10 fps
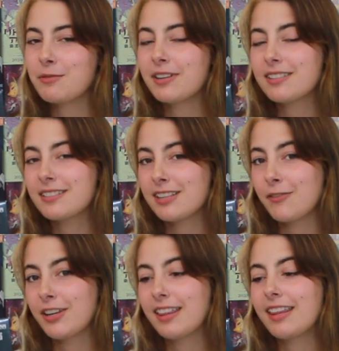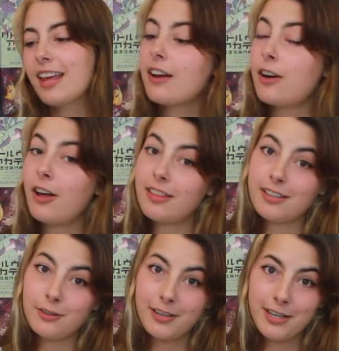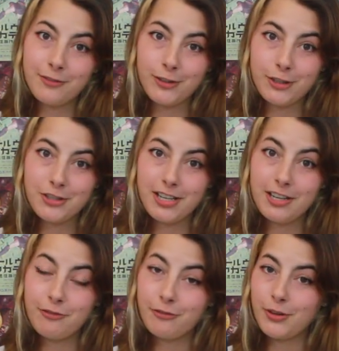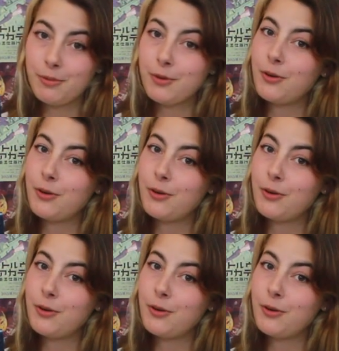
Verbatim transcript: one seventh Gothic Lolita version from